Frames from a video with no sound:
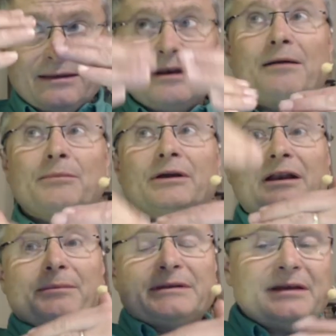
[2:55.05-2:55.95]
then I'm looking
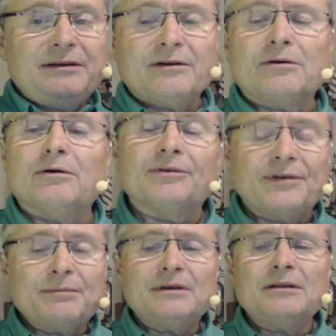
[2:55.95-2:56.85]
at my 10-year goal.
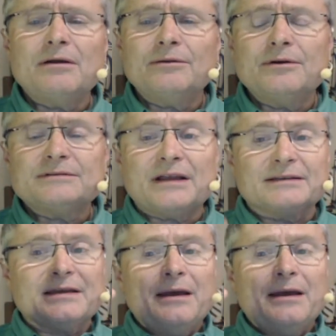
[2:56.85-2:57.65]
Something along those lines.